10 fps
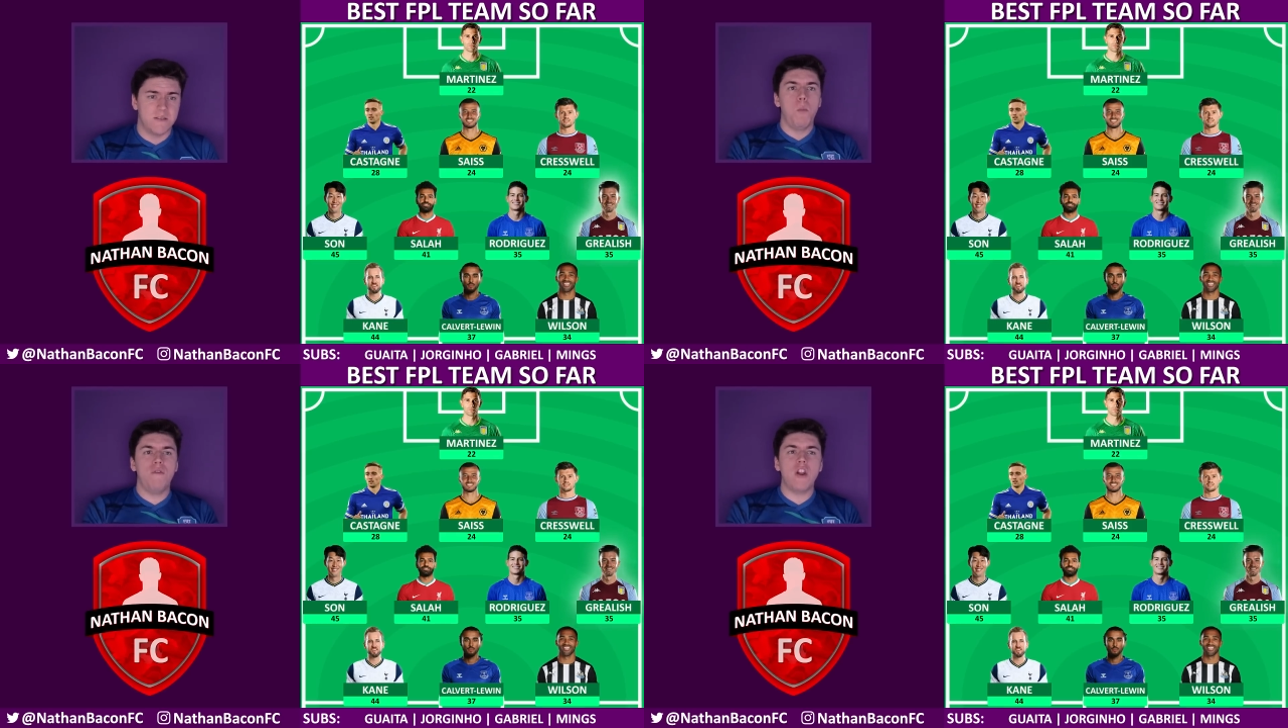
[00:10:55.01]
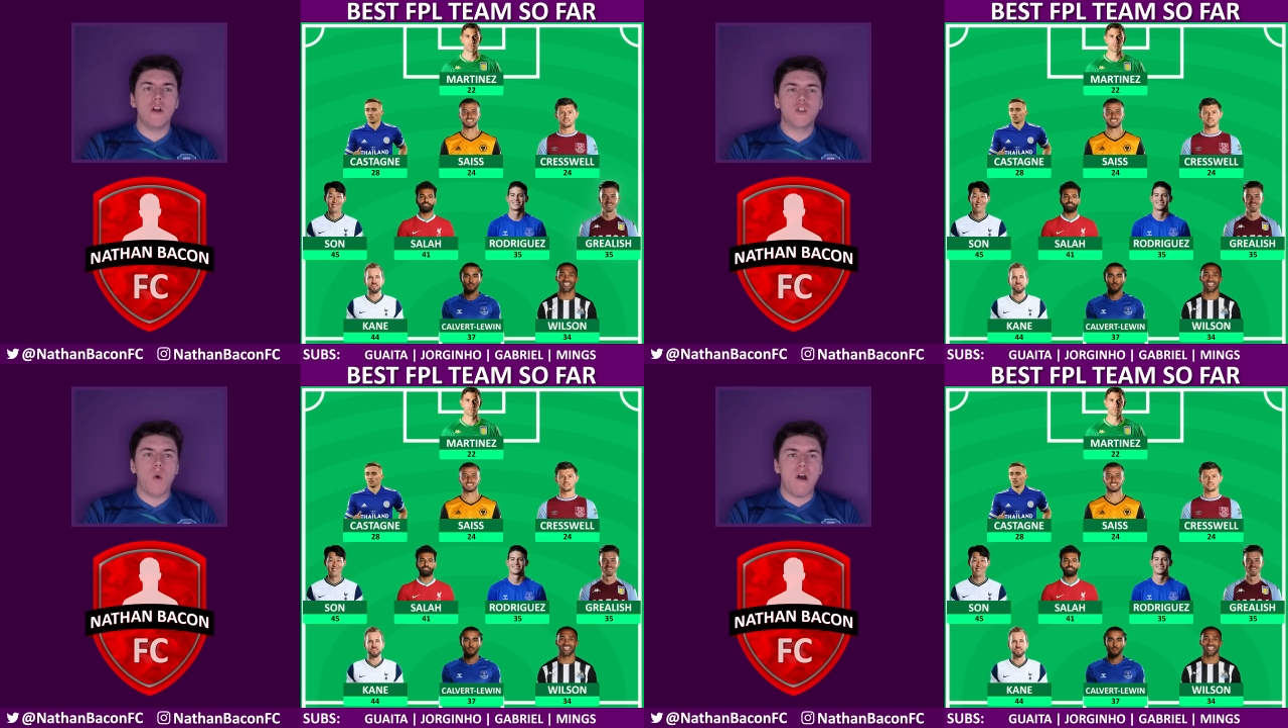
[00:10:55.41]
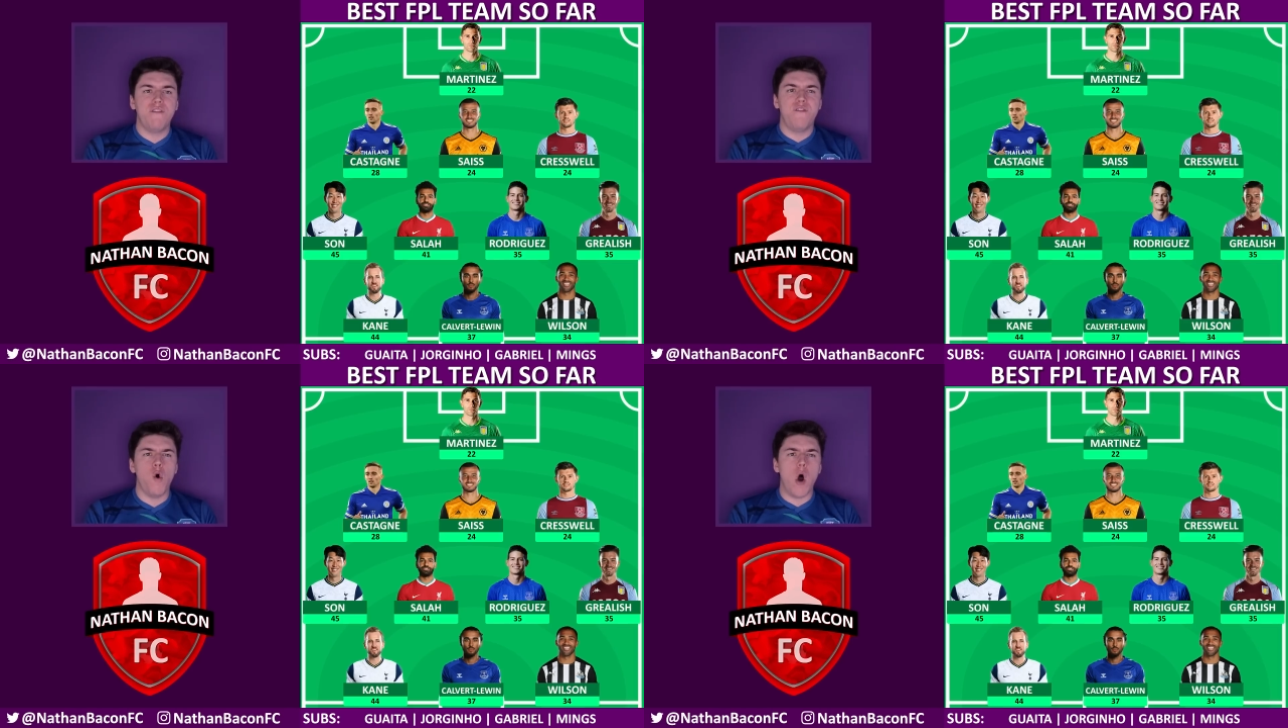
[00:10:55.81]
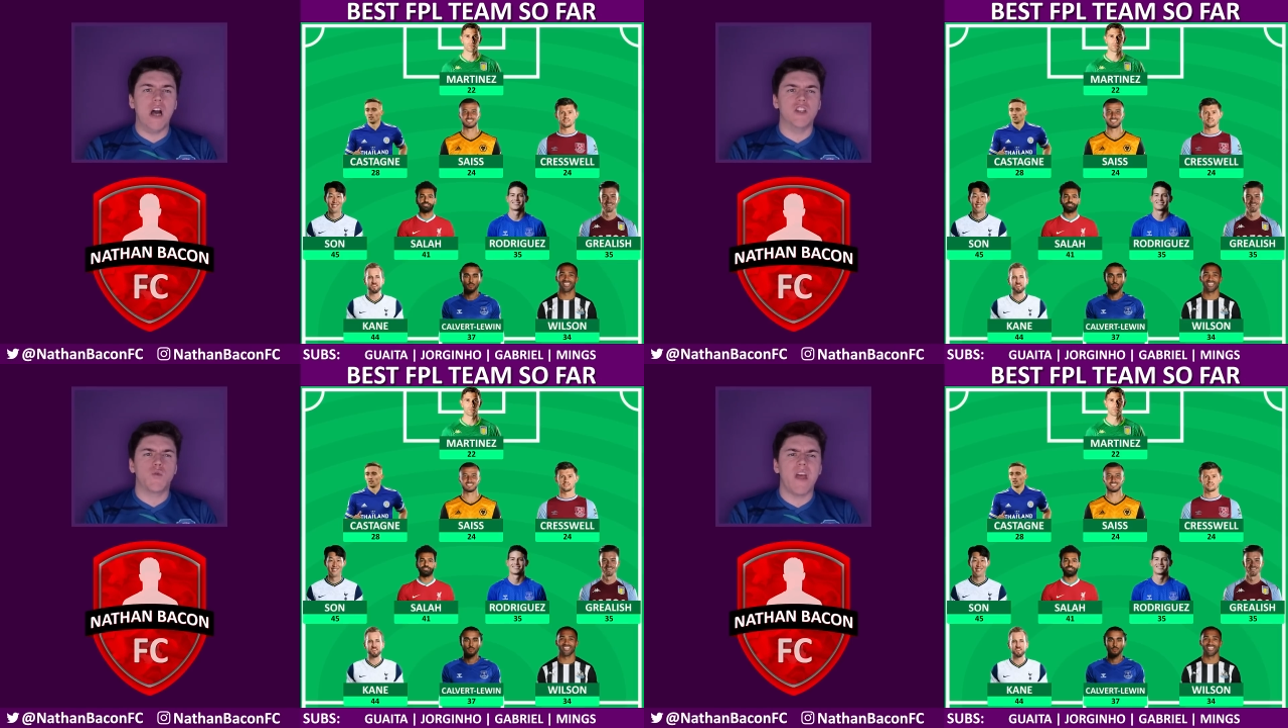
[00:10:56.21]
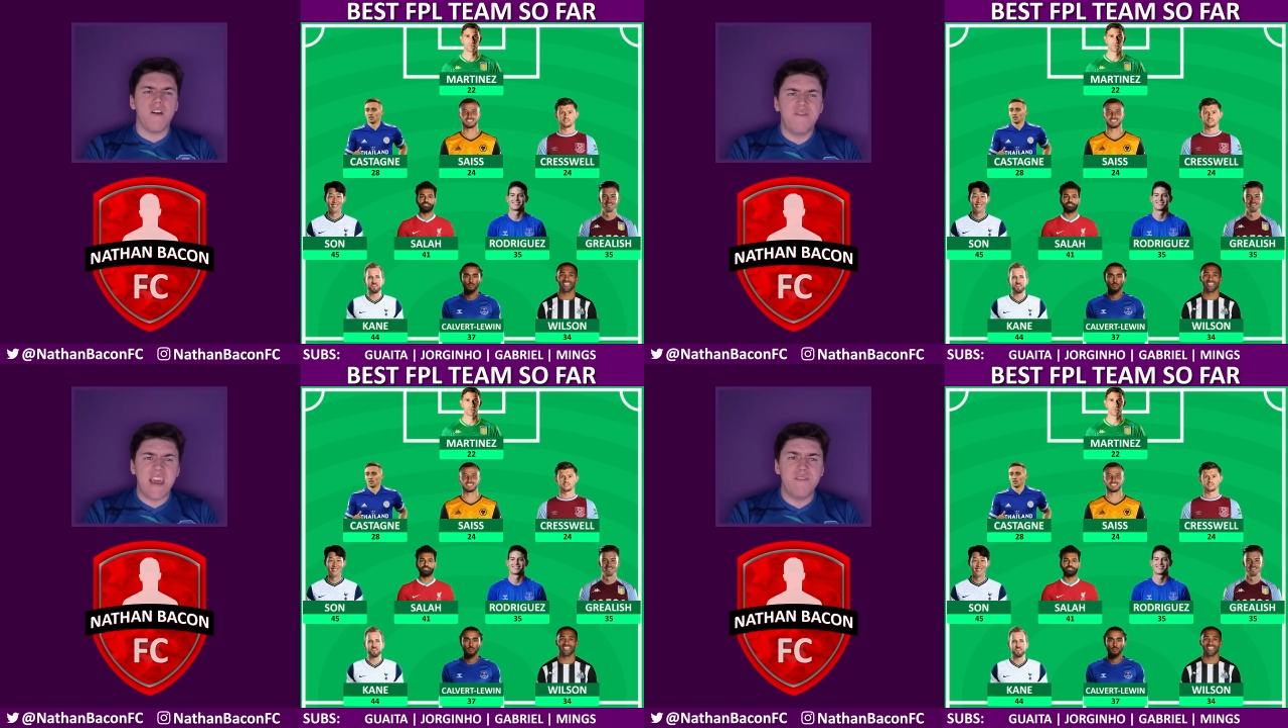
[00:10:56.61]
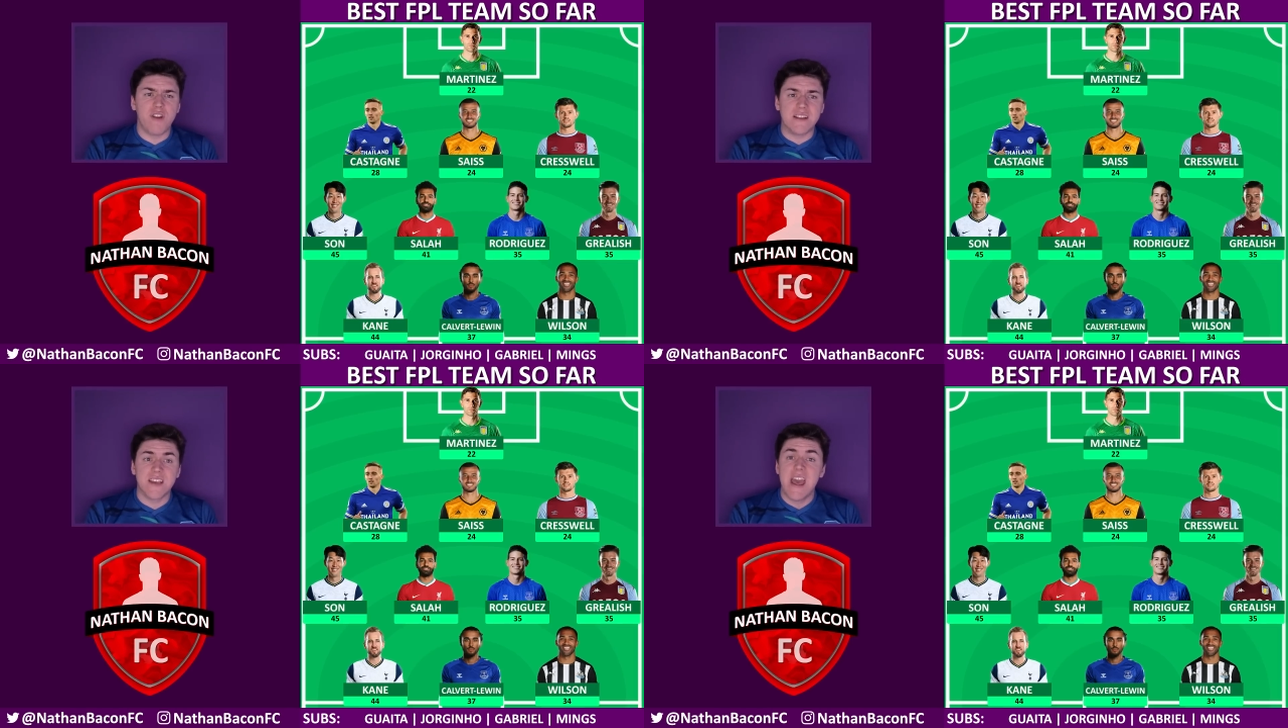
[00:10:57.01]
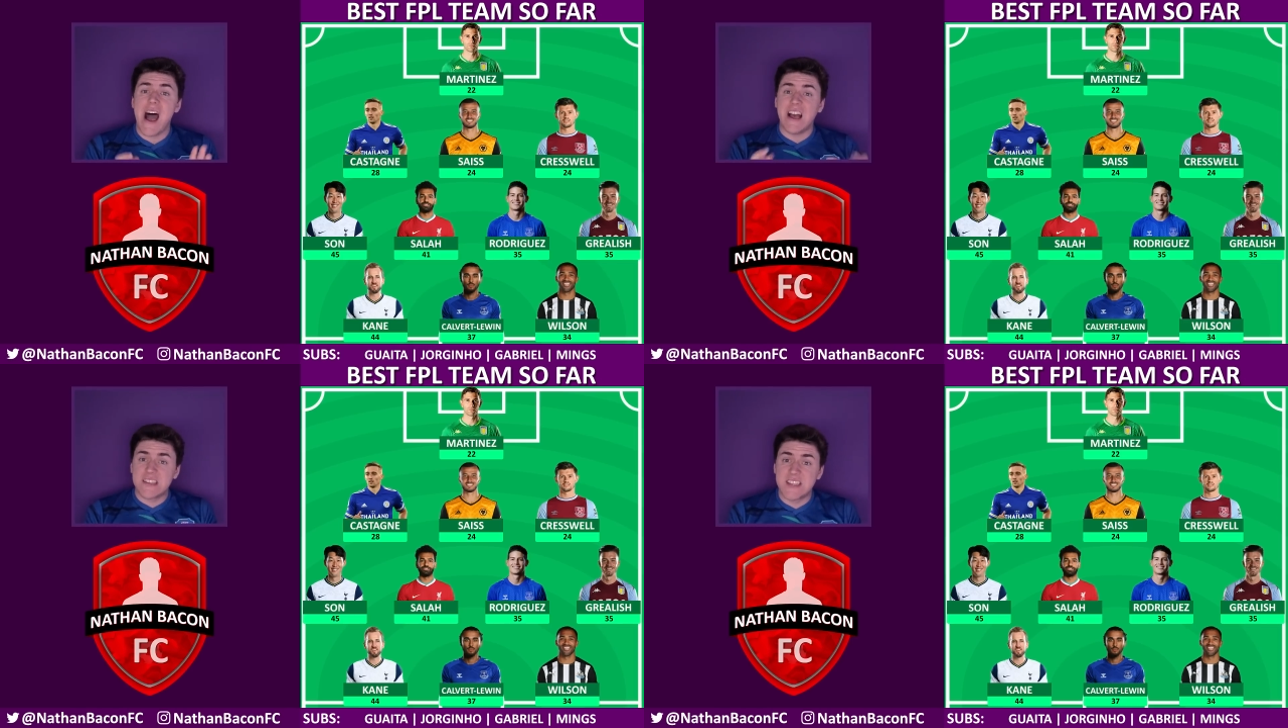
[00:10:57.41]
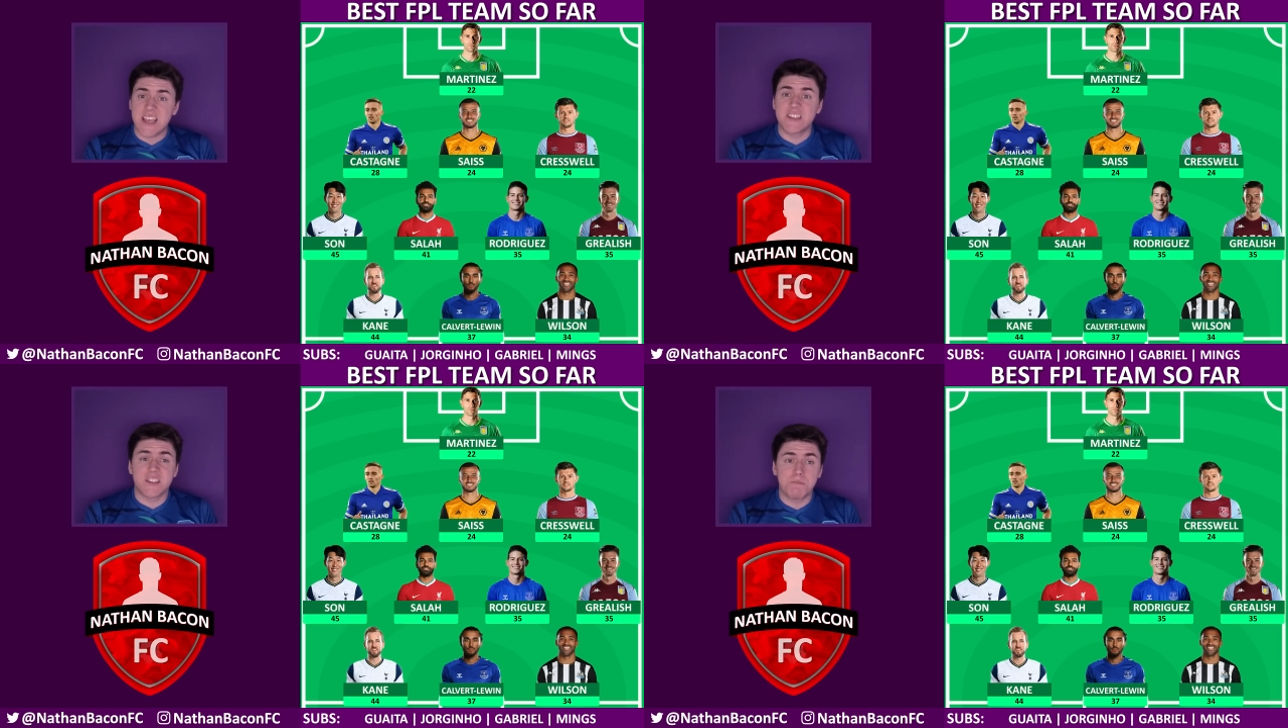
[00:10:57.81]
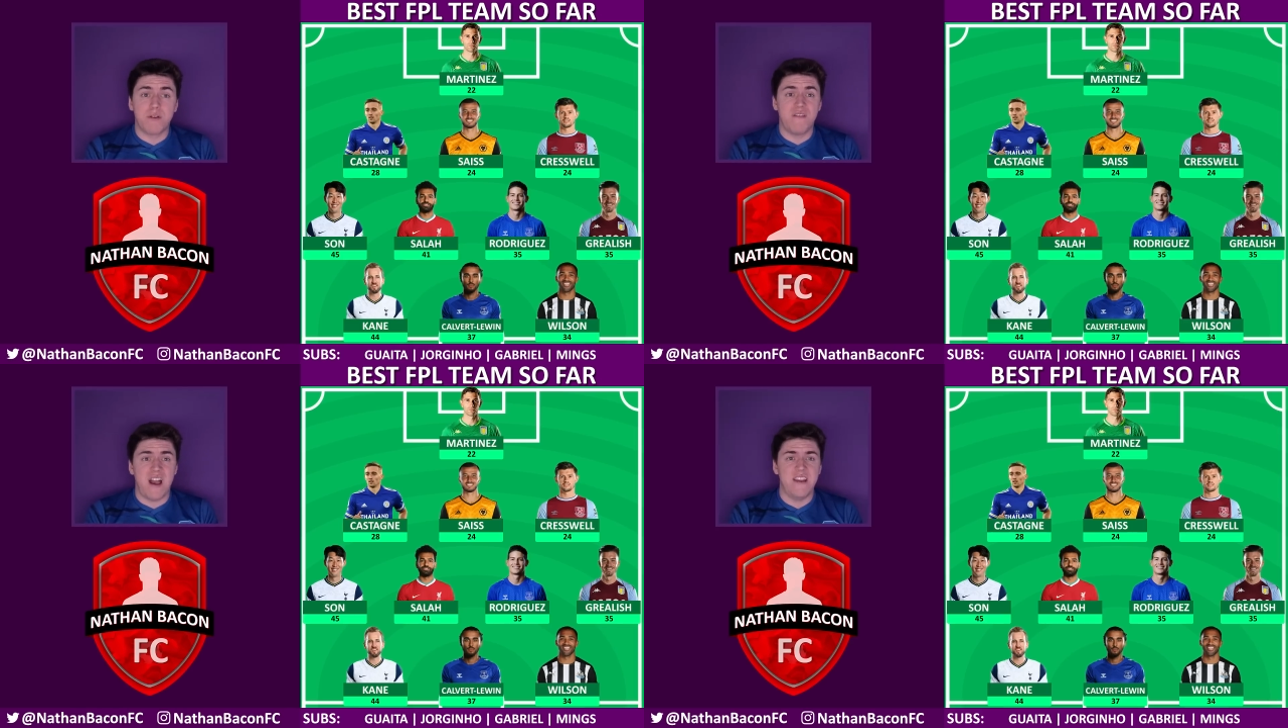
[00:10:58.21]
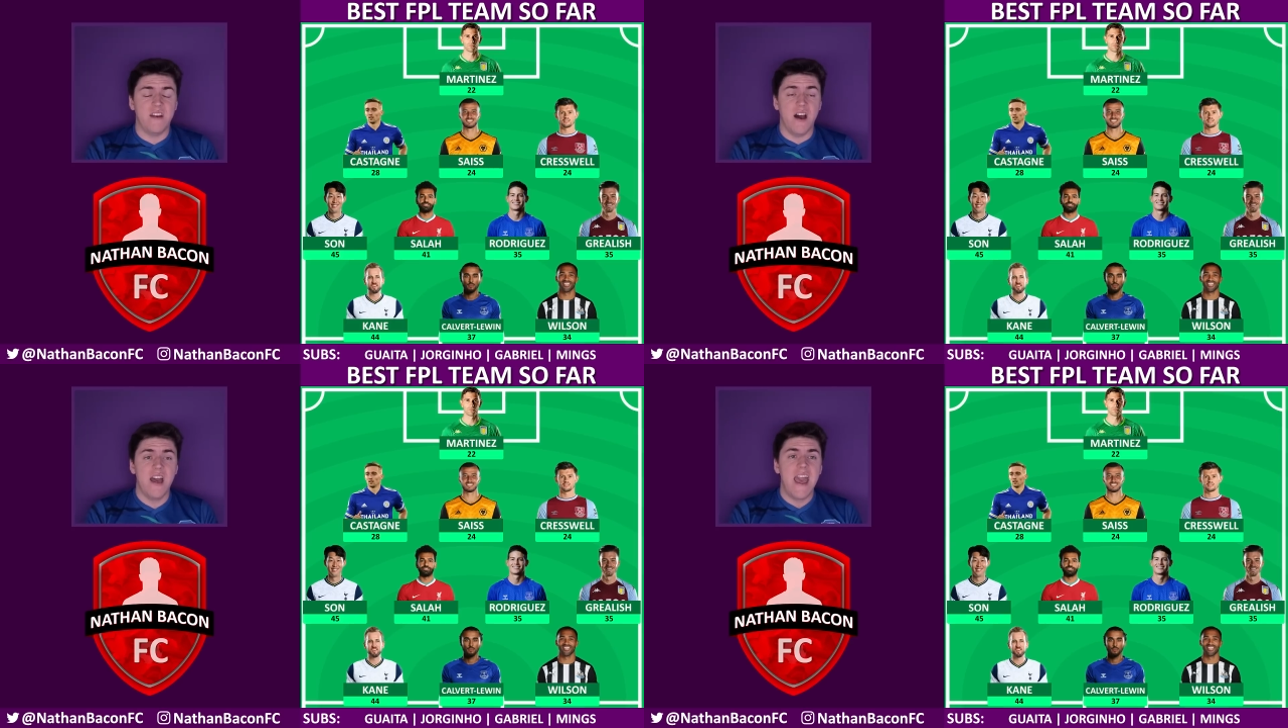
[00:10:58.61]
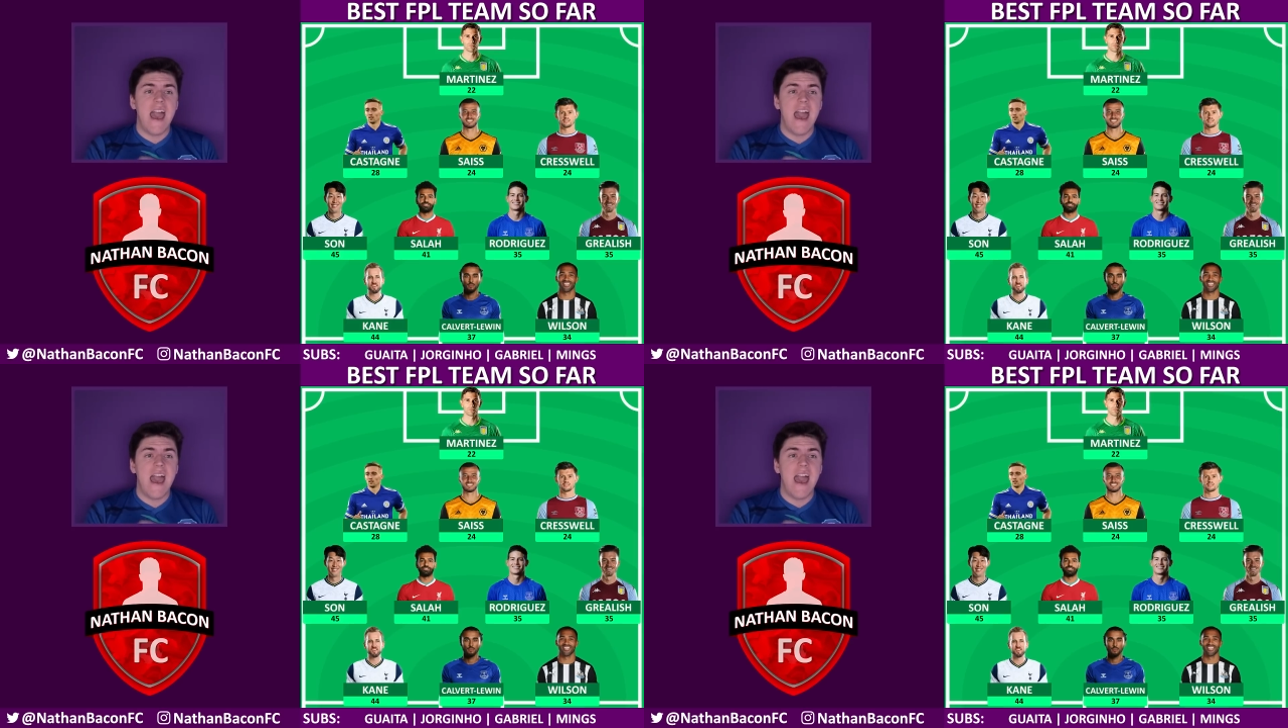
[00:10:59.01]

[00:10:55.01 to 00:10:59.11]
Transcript: Moving on to our forwards with our favourite assist provider,